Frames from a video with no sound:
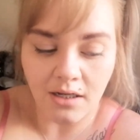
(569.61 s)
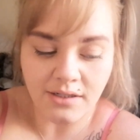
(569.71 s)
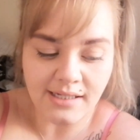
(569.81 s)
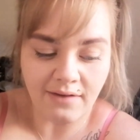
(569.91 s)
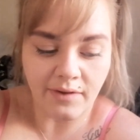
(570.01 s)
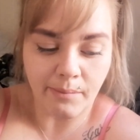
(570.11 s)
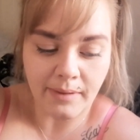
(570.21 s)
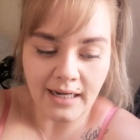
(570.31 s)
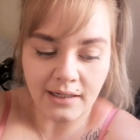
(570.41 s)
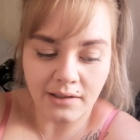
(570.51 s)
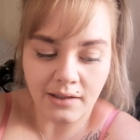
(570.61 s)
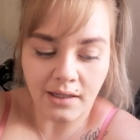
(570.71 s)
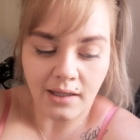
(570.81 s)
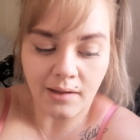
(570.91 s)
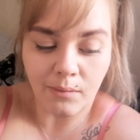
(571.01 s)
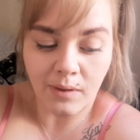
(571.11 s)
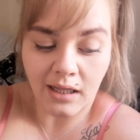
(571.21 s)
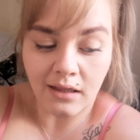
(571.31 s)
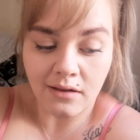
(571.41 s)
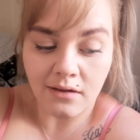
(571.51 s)
I just have it black
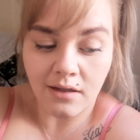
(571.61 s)
with